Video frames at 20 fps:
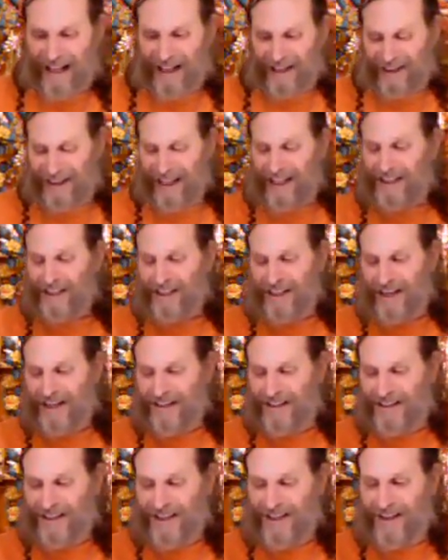Let's
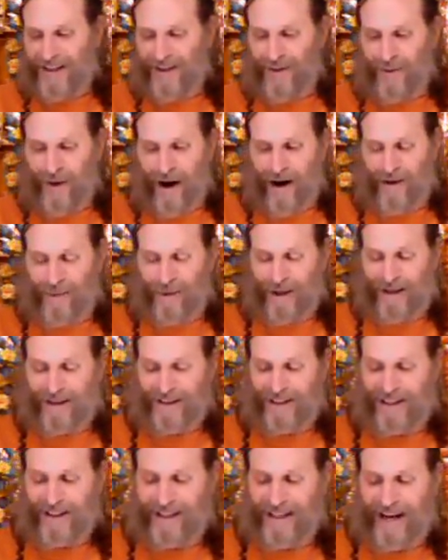continue our
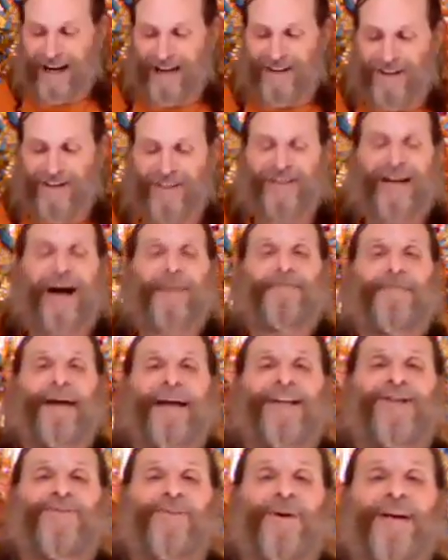recitation on
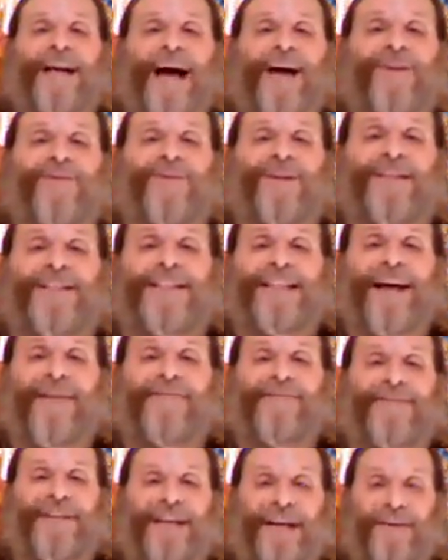page
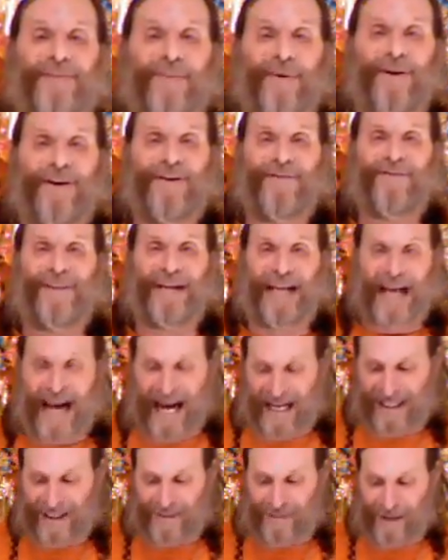171 of the
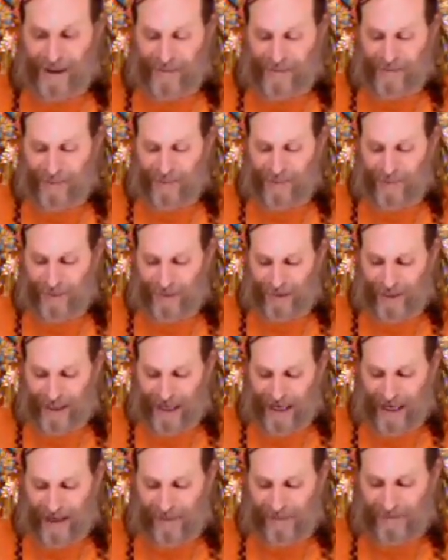Cosmic
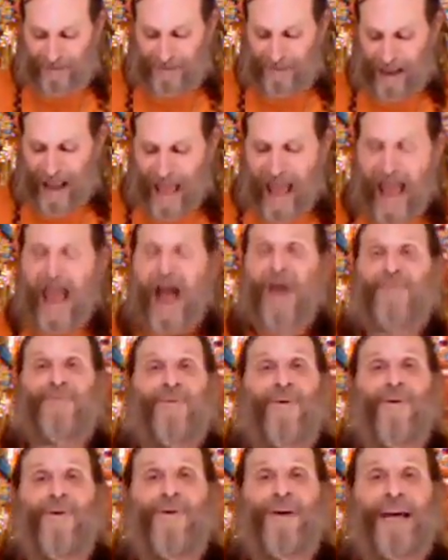Puja.
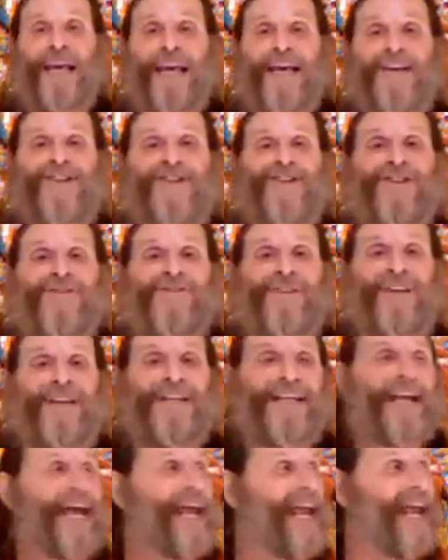For each of the
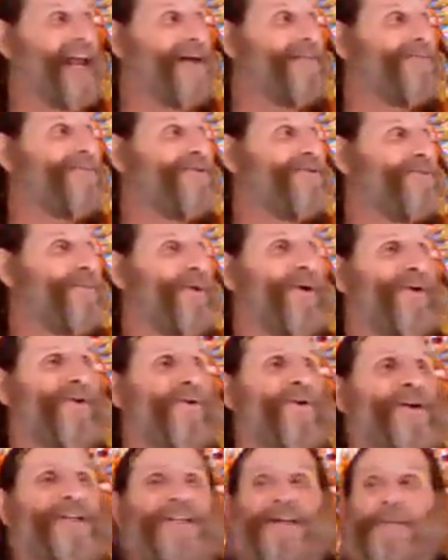names, we're
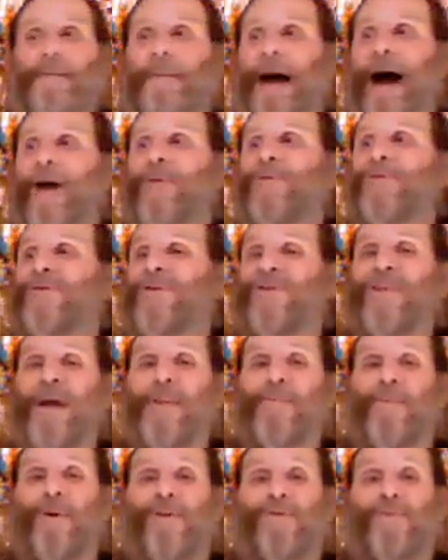going to bow to
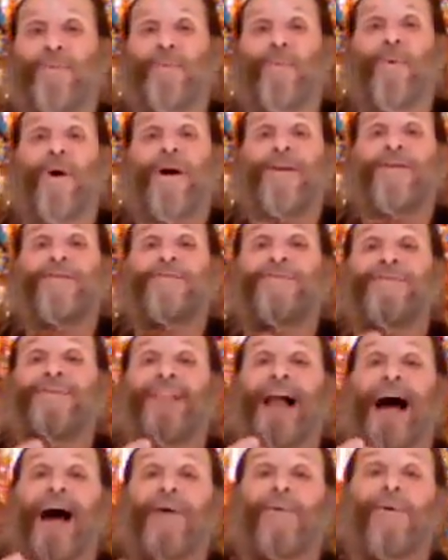them with one
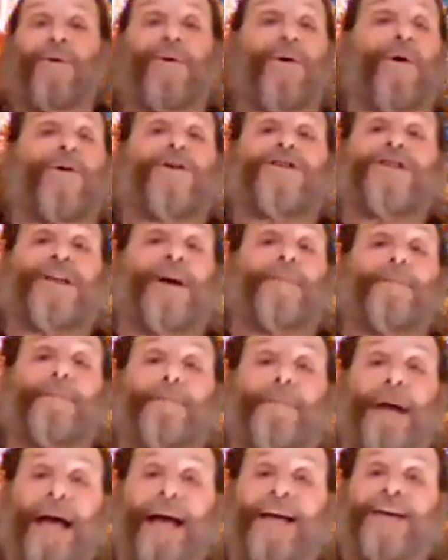flower or
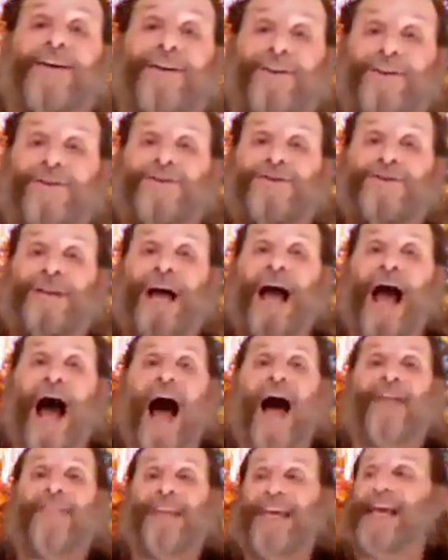some petals
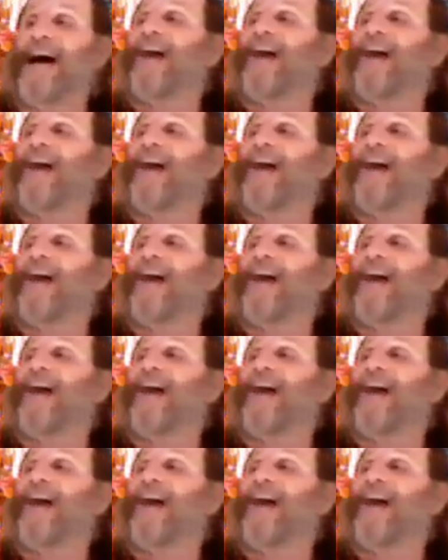on the